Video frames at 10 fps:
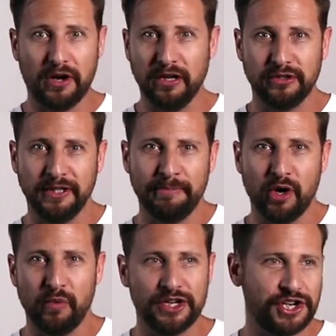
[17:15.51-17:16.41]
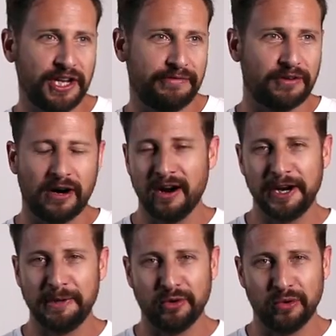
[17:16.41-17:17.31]
color limo we should get for our
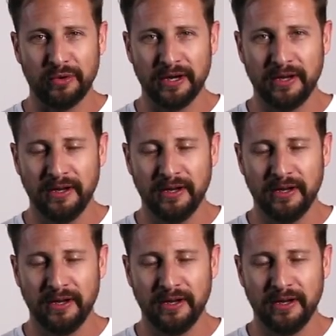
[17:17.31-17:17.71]
honeymoon."